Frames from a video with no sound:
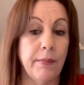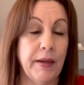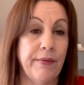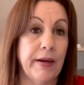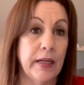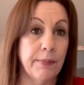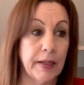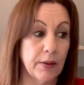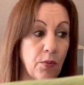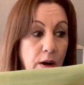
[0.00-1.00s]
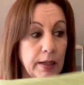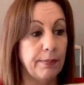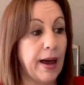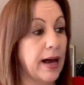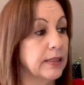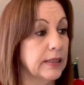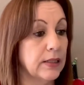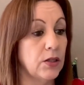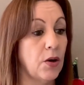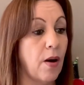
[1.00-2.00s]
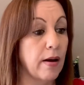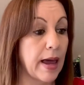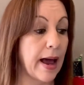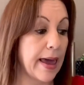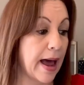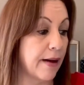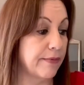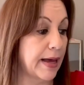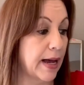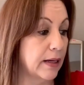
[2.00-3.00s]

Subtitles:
If anybody wanted masks, you know, I have that.